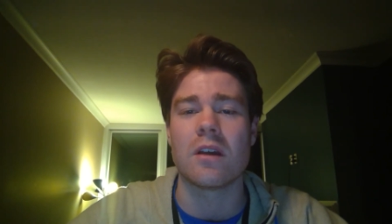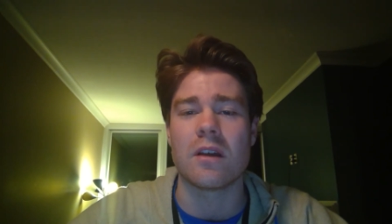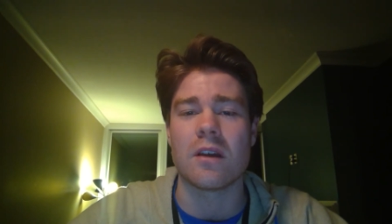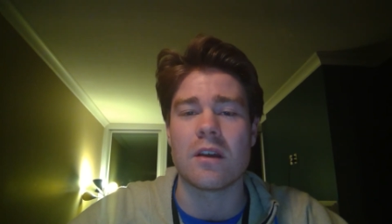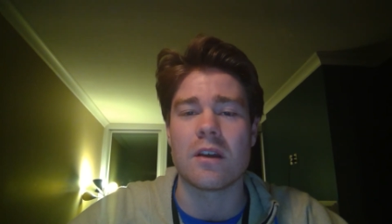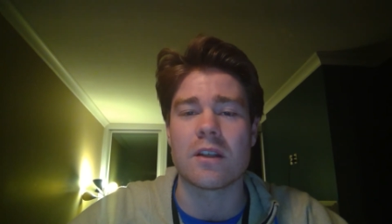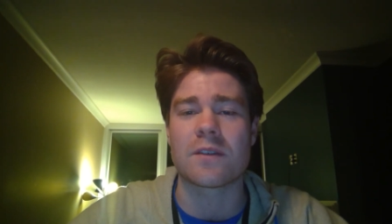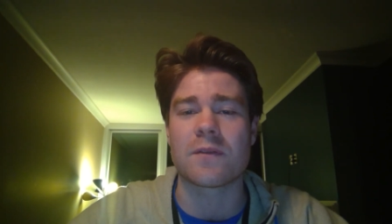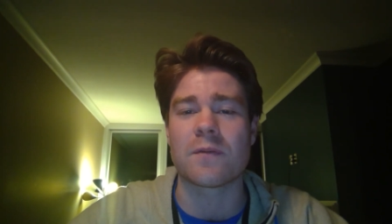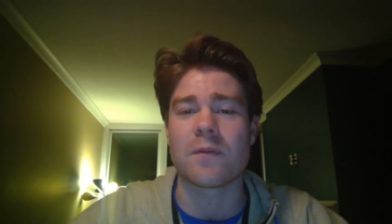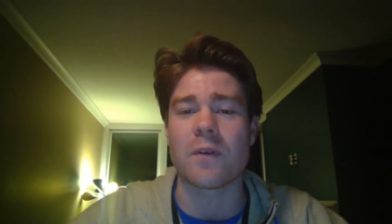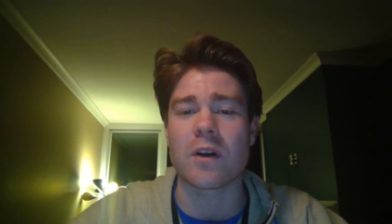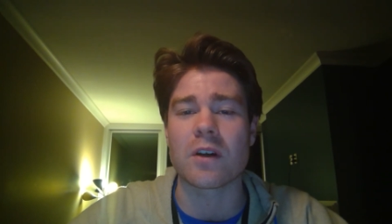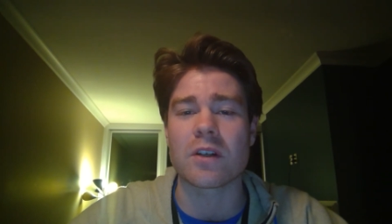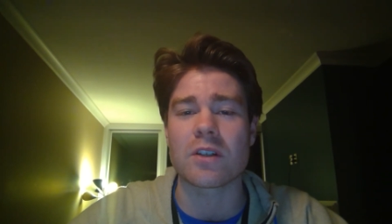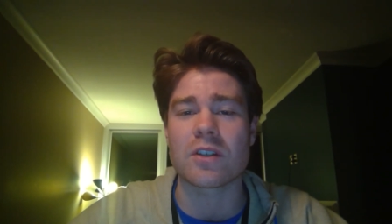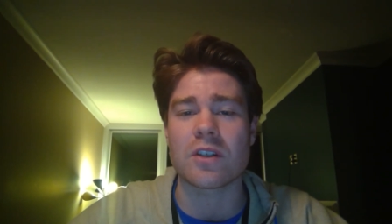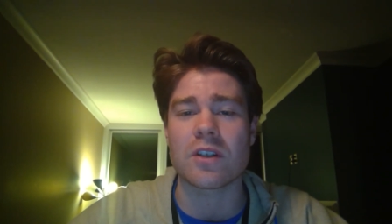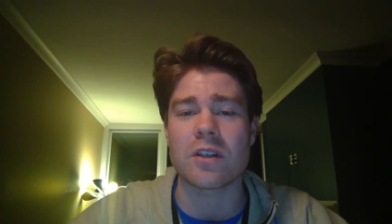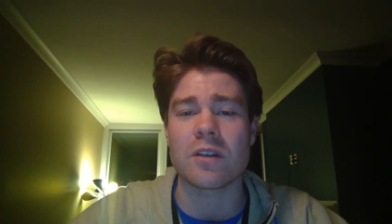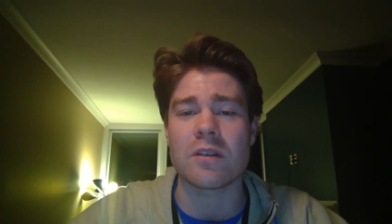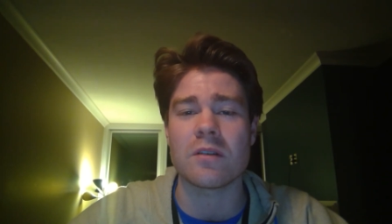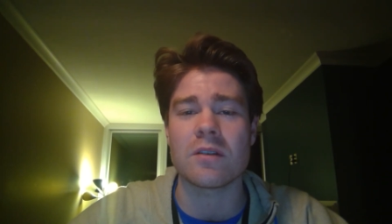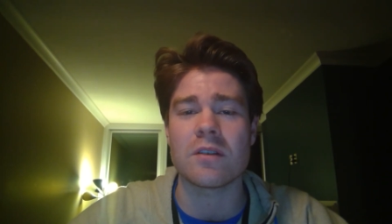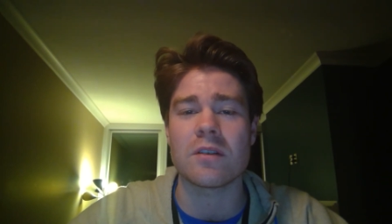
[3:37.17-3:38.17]
It
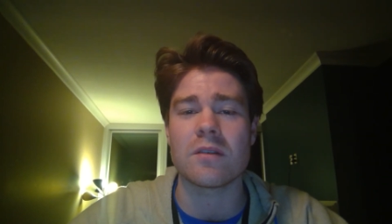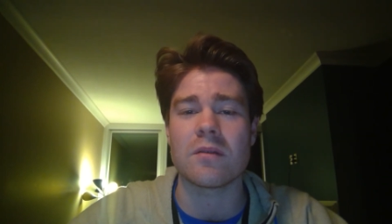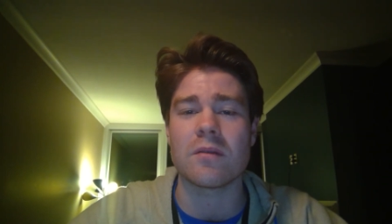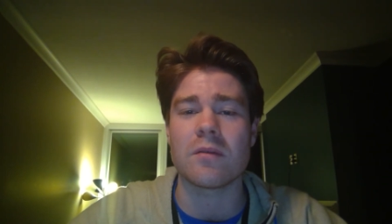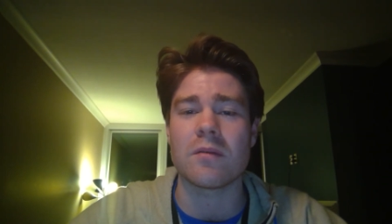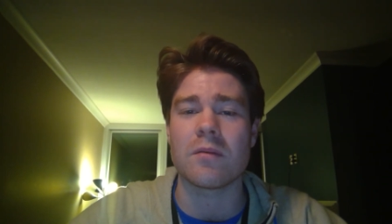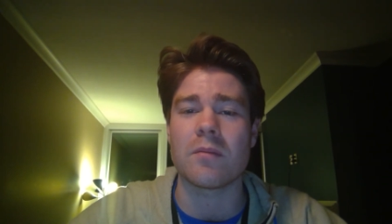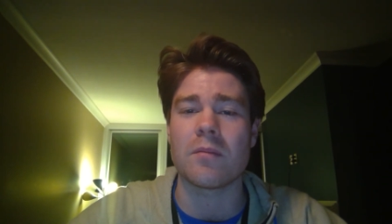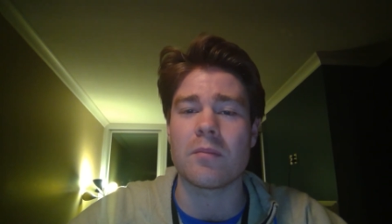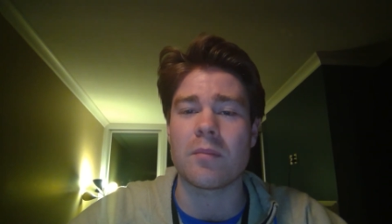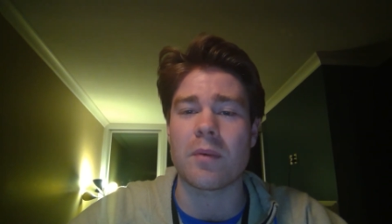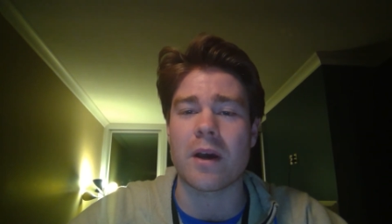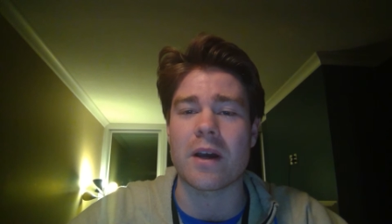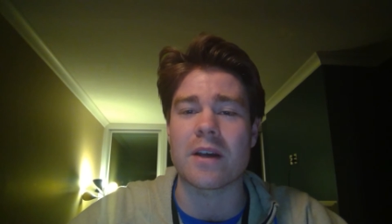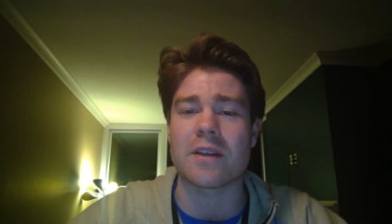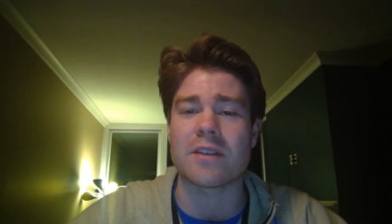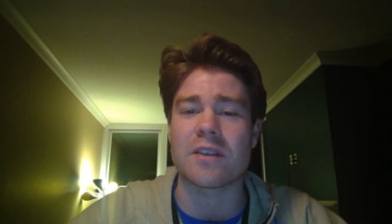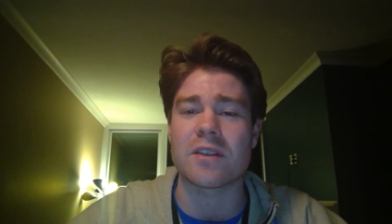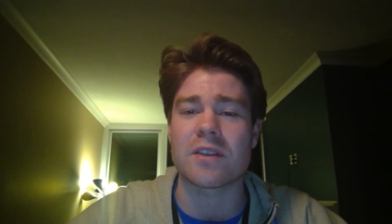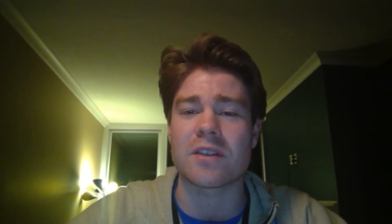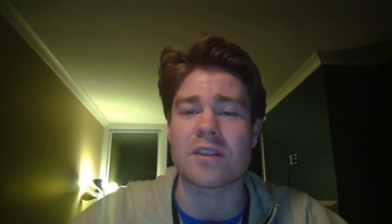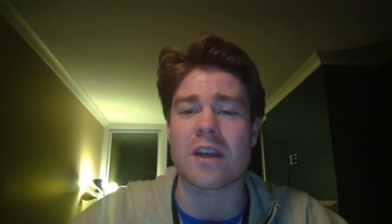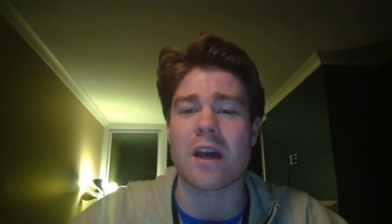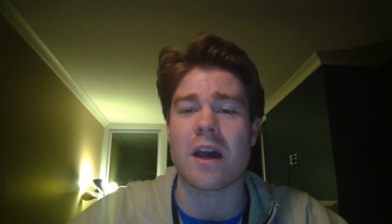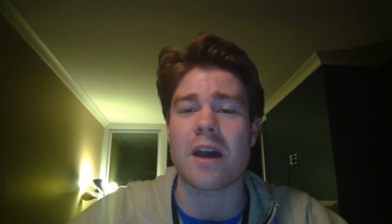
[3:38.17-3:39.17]
functions by
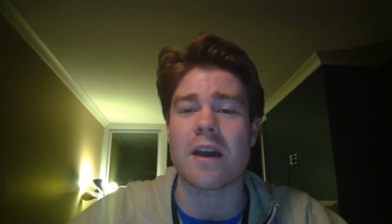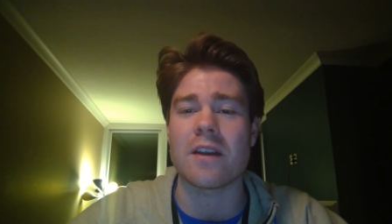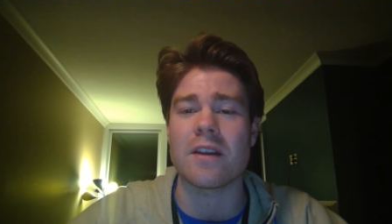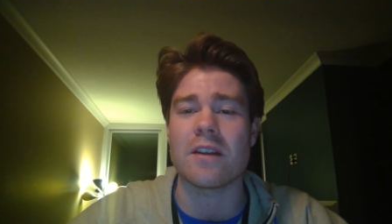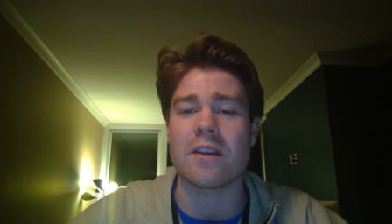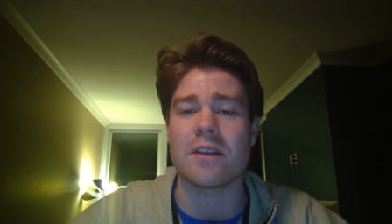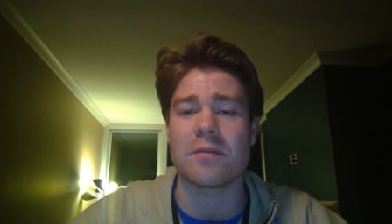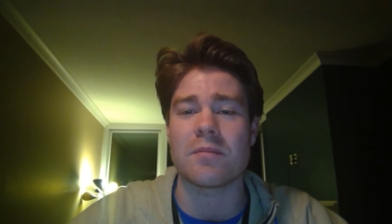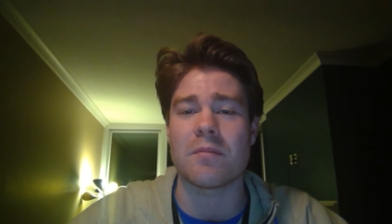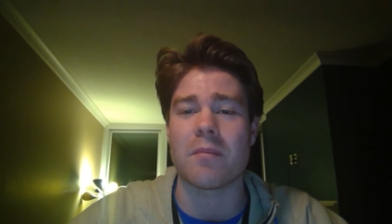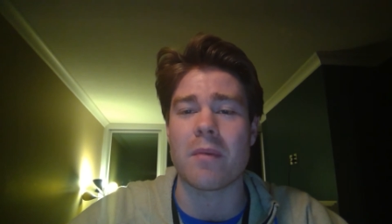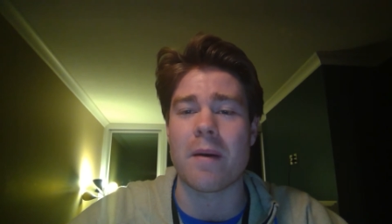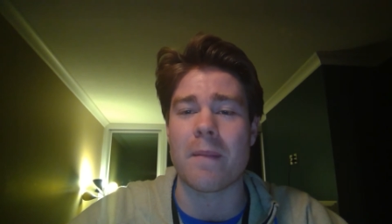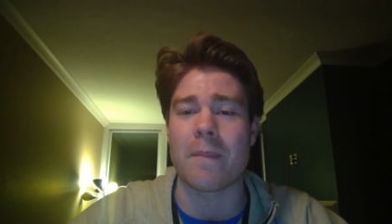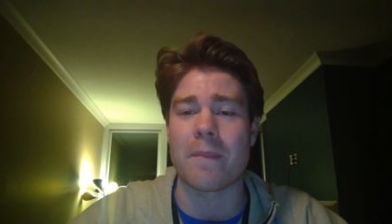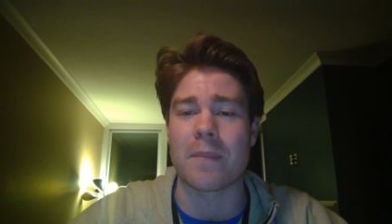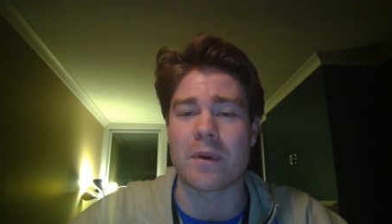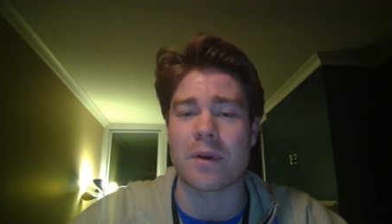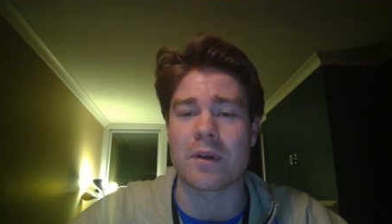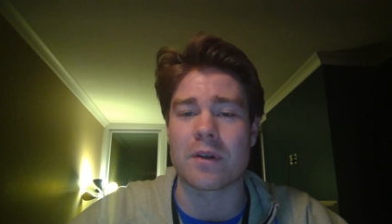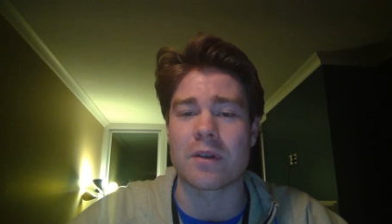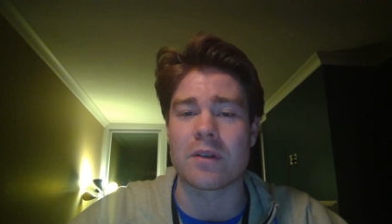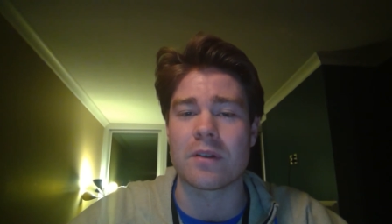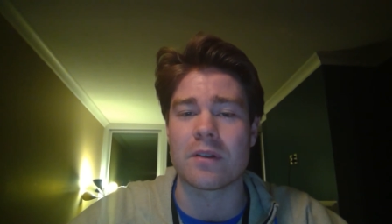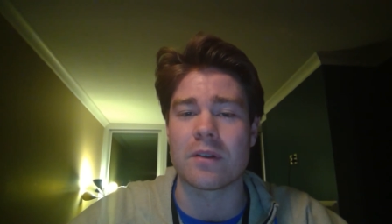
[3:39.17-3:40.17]
society's
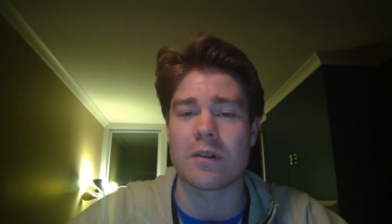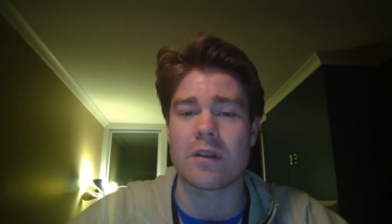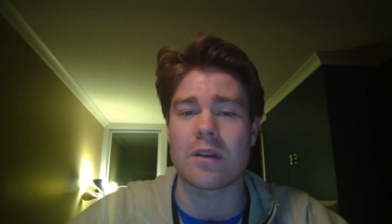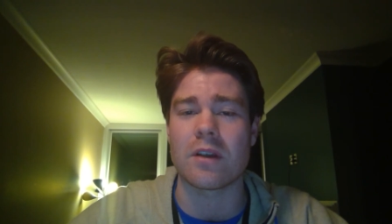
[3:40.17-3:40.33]
members